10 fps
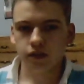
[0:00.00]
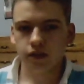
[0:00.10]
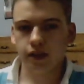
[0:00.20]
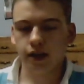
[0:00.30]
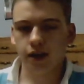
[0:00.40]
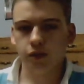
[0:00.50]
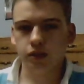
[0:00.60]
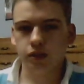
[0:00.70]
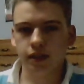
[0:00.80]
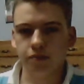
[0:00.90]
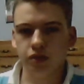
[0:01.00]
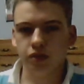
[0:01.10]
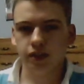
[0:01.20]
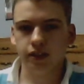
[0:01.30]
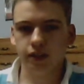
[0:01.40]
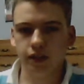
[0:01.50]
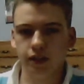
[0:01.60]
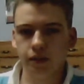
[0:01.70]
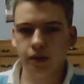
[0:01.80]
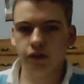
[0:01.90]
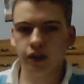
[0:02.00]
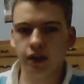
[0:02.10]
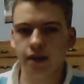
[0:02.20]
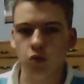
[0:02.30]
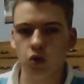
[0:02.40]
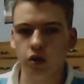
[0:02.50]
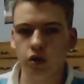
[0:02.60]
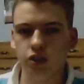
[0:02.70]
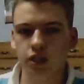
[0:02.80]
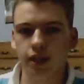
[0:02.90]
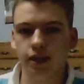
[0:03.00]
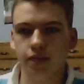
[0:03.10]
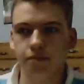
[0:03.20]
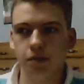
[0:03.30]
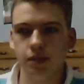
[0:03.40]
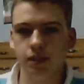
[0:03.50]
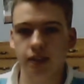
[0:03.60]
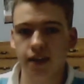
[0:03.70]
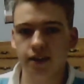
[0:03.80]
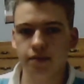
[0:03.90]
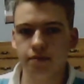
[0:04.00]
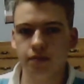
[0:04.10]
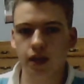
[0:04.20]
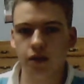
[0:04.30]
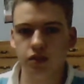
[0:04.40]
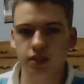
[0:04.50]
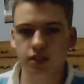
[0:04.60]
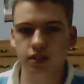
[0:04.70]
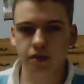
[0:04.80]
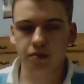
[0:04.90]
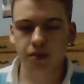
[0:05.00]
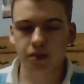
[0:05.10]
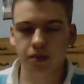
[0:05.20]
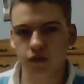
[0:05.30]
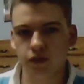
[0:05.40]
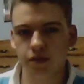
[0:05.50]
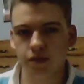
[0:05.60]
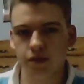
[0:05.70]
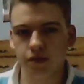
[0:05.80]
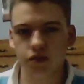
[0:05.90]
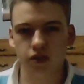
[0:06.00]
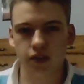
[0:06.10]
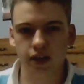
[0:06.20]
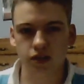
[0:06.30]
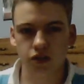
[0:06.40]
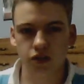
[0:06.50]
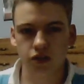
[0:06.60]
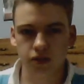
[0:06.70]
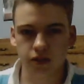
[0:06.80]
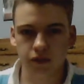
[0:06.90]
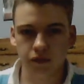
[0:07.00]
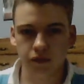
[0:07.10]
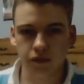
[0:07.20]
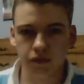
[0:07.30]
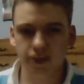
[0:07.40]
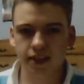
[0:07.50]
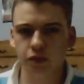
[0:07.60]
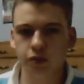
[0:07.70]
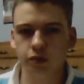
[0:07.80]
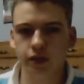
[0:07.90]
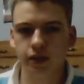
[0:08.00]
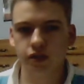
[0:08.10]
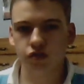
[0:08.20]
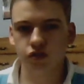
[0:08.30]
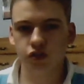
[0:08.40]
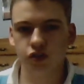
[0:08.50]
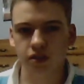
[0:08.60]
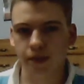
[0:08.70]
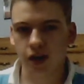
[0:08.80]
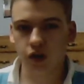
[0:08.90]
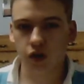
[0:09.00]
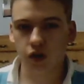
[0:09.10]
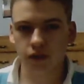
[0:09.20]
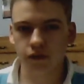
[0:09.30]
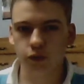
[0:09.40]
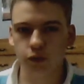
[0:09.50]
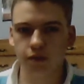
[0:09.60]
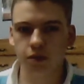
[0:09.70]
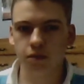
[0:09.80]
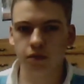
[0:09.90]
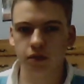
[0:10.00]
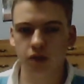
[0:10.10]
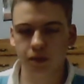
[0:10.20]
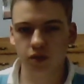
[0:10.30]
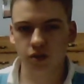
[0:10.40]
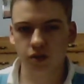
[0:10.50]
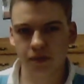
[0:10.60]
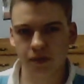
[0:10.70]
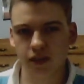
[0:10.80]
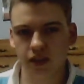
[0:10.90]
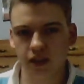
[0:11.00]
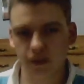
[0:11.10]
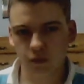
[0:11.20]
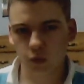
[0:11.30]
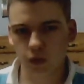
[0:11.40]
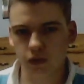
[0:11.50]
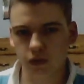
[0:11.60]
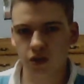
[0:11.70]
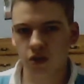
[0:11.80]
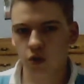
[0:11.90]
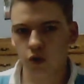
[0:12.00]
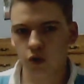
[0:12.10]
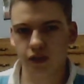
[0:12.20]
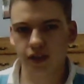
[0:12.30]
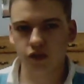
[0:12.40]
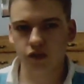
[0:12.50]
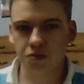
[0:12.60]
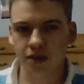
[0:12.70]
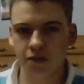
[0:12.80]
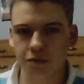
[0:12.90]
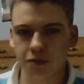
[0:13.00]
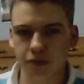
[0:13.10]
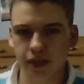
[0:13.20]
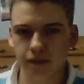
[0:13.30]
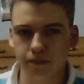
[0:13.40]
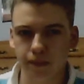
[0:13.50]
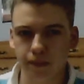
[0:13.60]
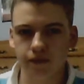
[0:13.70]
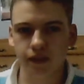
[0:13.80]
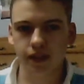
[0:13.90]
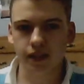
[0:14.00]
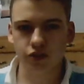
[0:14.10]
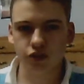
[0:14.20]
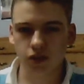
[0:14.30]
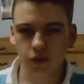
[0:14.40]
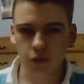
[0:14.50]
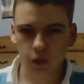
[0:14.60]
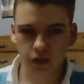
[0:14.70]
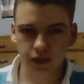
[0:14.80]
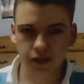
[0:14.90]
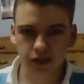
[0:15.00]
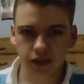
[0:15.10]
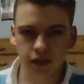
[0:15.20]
then I would say play Cleffa, but if you're going to add more energy, like maybe 10, I would say it's better to play Manaphy because it's not going to get daunts and stuff. Tyrogue, it's just a meta call. If you think a lot of people are going to be playing Cleffa for World, or if you think there's going to be enough people playing Manaphy that it's just not worth it.